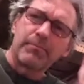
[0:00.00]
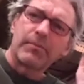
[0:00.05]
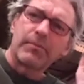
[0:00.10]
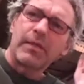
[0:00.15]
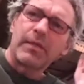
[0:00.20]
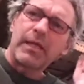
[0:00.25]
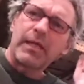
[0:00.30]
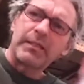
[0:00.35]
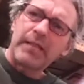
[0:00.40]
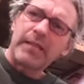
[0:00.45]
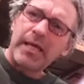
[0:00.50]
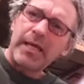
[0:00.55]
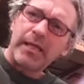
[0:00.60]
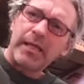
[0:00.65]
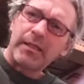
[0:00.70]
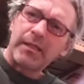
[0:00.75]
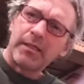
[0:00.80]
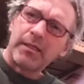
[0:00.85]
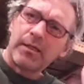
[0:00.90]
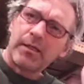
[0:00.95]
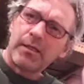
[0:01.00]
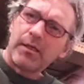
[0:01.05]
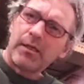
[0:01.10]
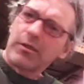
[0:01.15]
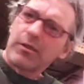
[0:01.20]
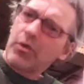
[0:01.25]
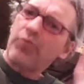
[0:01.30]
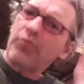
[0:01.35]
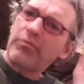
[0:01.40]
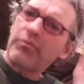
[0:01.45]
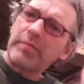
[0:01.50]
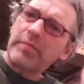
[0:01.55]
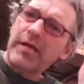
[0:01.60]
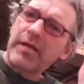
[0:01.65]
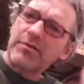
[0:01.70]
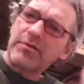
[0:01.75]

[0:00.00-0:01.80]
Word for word: and then go from there.